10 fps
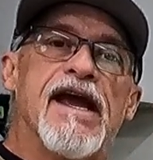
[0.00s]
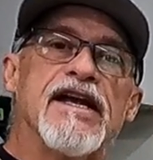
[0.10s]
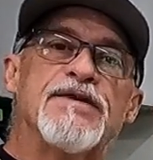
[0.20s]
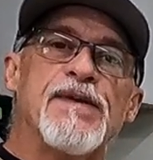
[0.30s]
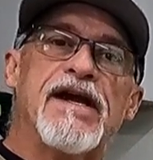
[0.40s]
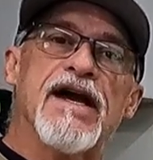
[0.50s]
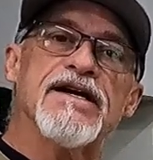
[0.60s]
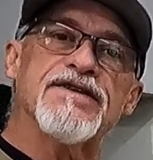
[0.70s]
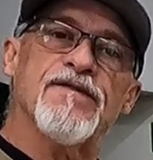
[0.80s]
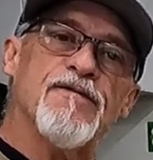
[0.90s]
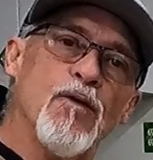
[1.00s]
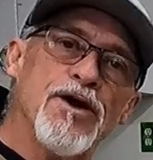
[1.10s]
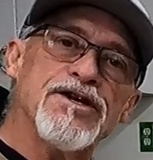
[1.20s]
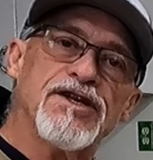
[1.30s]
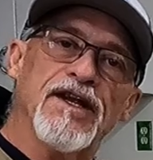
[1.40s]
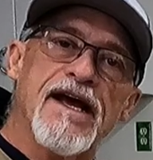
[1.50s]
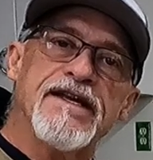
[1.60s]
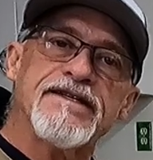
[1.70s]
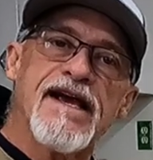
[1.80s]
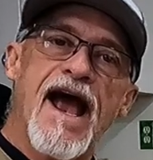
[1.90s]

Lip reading: It's because the 4-inch lens